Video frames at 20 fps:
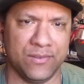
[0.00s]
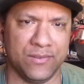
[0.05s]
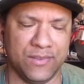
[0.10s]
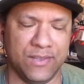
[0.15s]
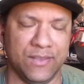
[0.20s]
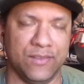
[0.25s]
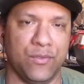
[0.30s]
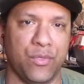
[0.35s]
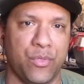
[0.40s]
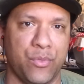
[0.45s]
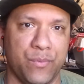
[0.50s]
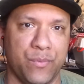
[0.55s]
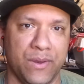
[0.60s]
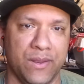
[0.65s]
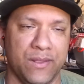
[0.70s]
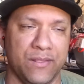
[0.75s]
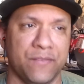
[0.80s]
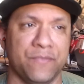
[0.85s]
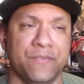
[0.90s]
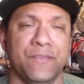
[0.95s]
season
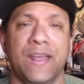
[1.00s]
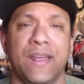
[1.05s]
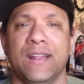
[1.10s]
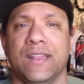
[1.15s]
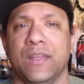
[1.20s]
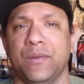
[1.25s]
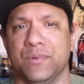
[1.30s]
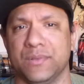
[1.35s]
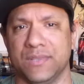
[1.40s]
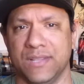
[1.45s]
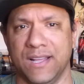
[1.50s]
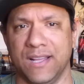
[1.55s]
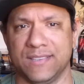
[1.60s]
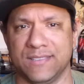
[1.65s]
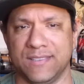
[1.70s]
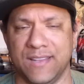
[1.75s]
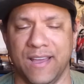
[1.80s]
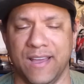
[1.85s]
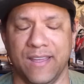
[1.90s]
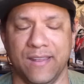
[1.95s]
3. The finale was
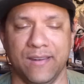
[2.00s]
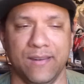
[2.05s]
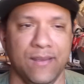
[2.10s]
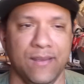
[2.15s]
last night,